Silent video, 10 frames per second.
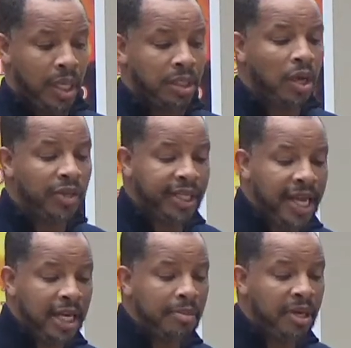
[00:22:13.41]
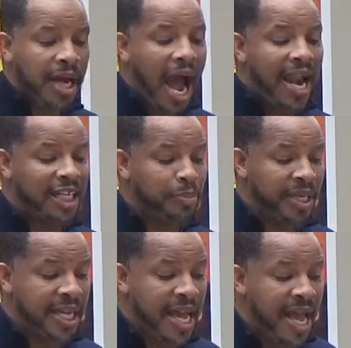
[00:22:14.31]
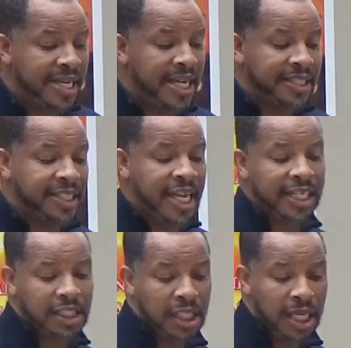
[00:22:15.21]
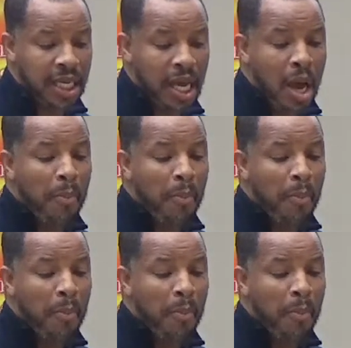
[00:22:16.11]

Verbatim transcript: So the kingdom of God has been hidden intentionally,